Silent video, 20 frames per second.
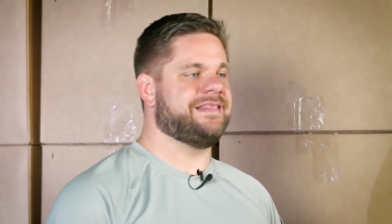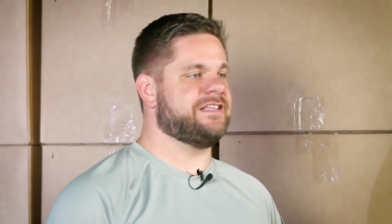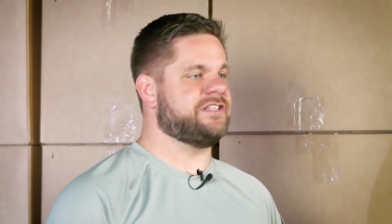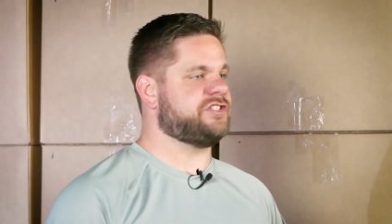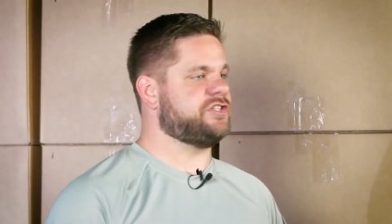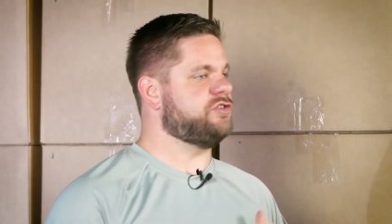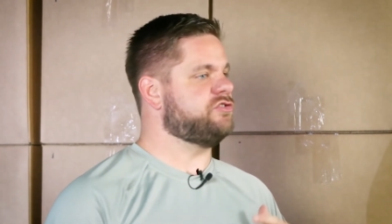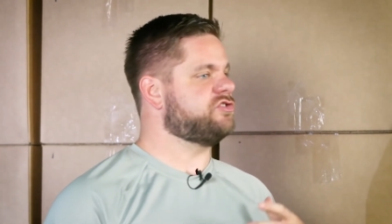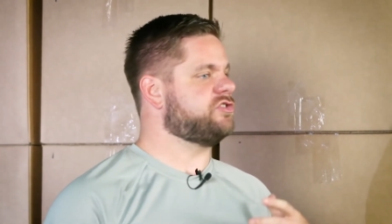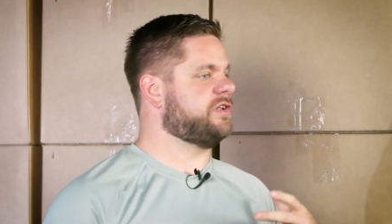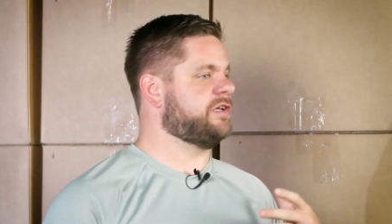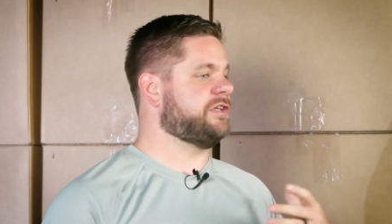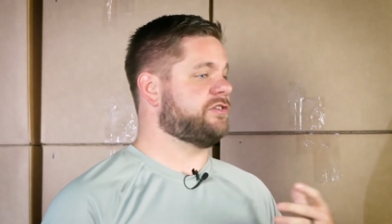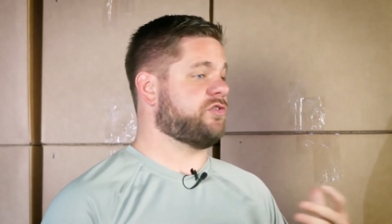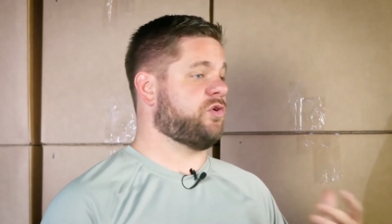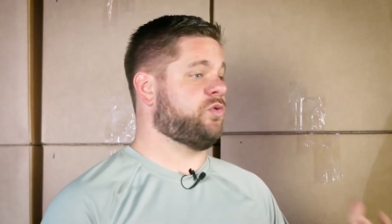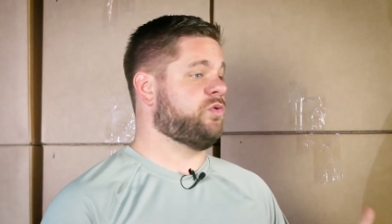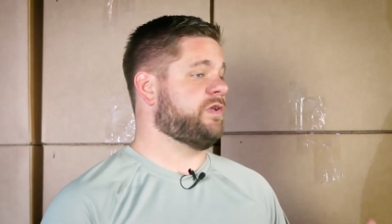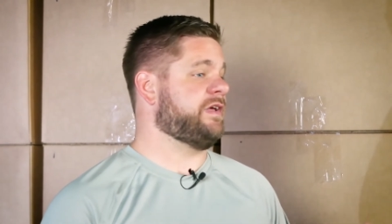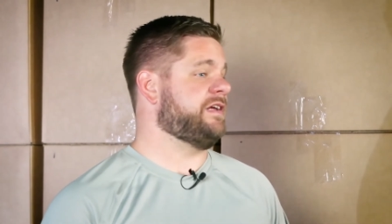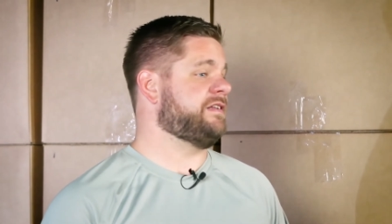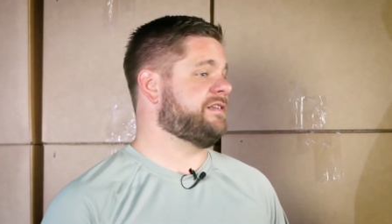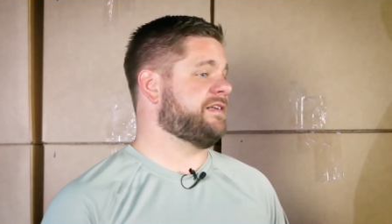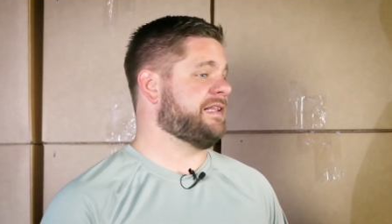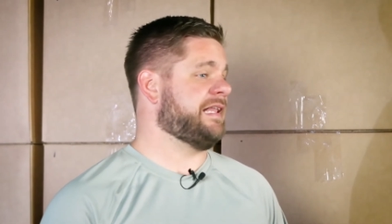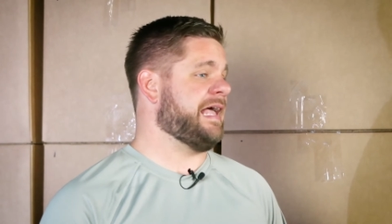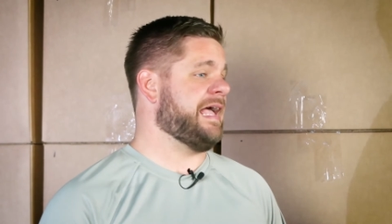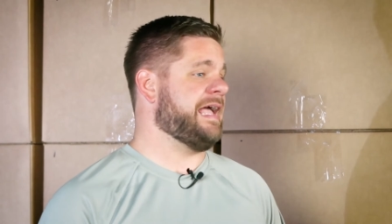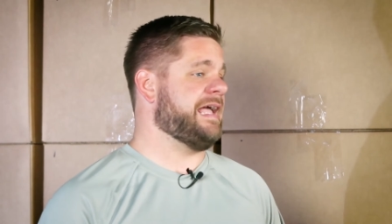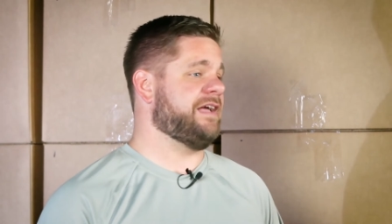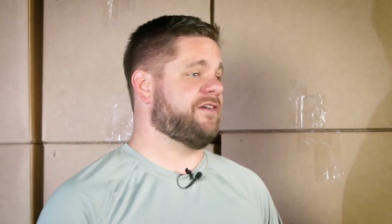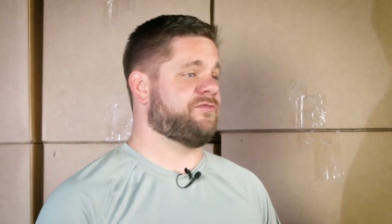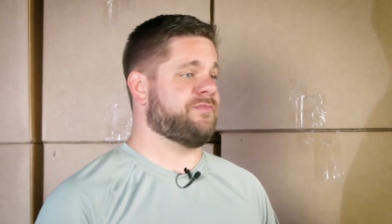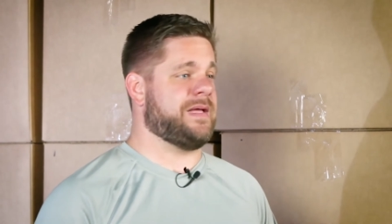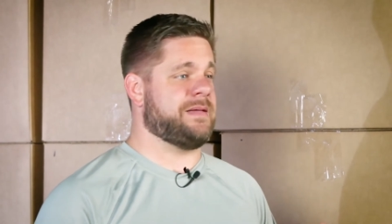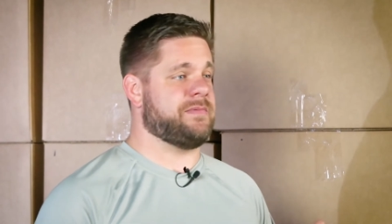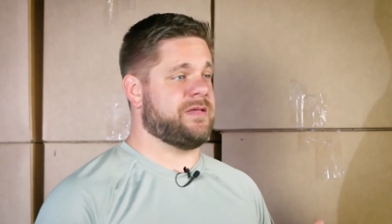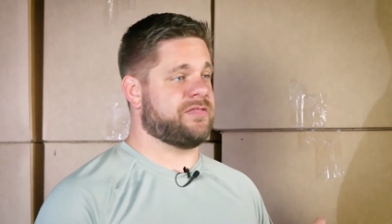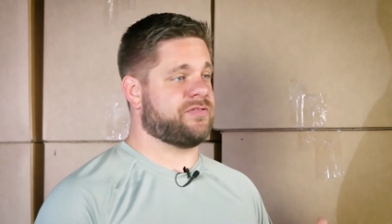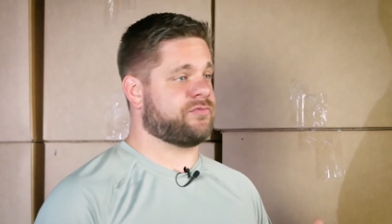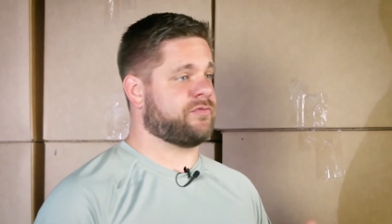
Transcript: this usually is only a delay of maybe